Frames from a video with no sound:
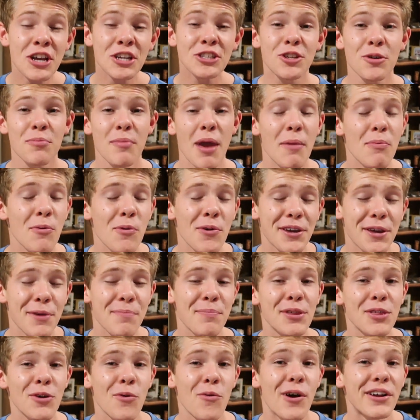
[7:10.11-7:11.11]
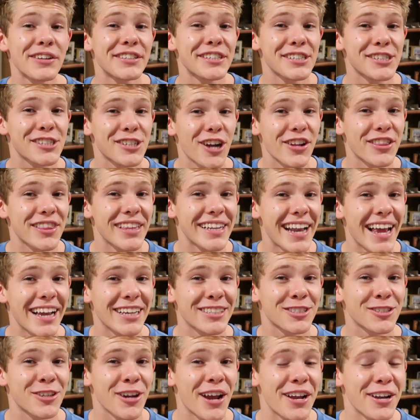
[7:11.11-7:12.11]
so maybe we could be the one to start the
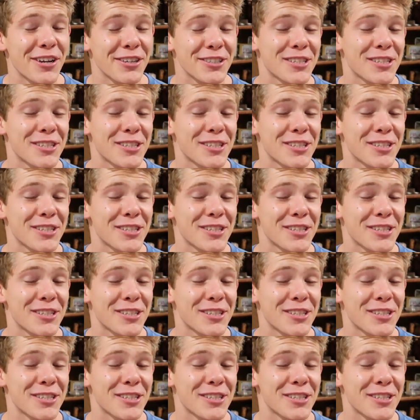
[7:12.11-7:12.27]
next trend